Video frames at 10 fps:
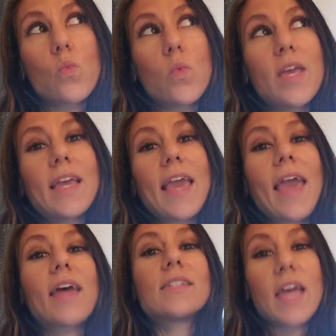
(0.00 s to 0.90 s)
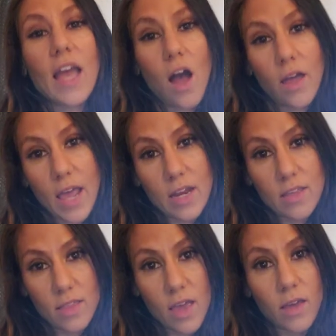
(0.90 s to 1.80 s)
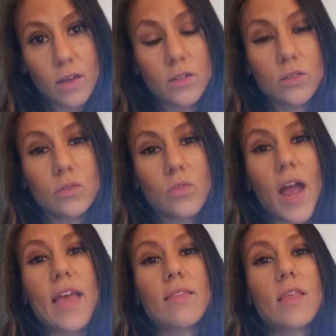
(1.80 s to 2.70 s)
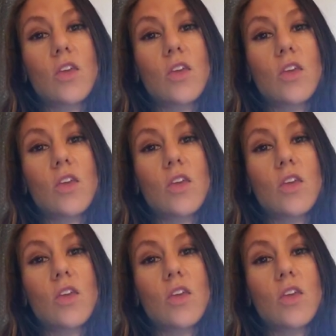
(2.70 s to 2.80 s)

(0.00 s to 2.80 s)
we can take on anything, right?